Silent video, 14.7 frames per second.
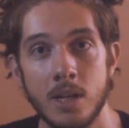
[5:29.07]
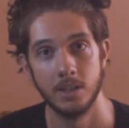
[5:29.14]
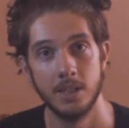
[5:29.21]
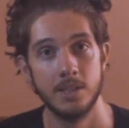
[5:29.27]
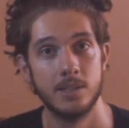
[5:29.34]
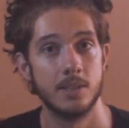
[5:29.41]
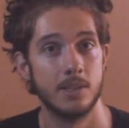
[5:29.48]

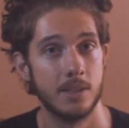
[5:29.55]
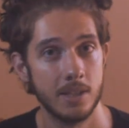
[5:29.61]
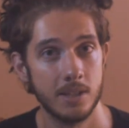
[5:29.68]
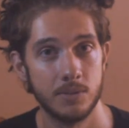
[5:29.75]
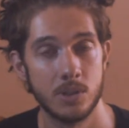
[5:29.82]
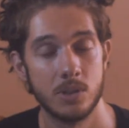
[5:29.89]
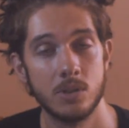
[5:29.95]
is to
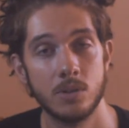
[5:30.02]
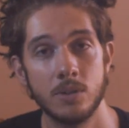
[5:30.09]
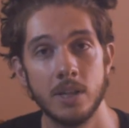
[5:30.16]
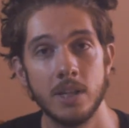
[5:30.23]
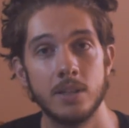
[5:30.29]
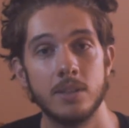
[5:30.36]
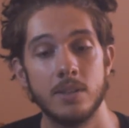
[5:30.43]
think of the
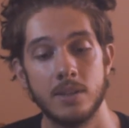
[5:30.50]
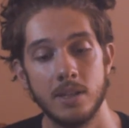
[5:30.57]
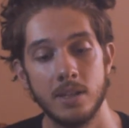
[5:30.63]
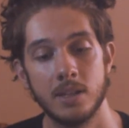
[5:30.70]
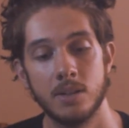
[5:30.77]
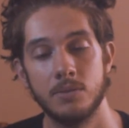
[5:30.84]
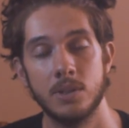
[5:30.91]
story and to
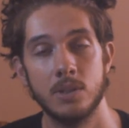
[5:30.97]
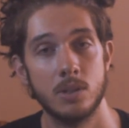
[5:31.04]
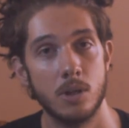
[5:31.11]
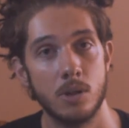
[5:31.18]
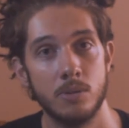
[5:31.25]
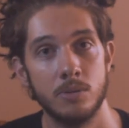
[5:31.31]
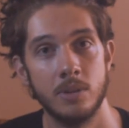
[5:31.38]
think of the
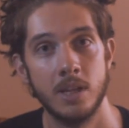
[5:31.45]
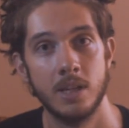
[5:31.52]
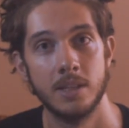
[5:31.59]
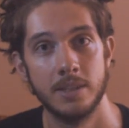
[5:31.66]
tone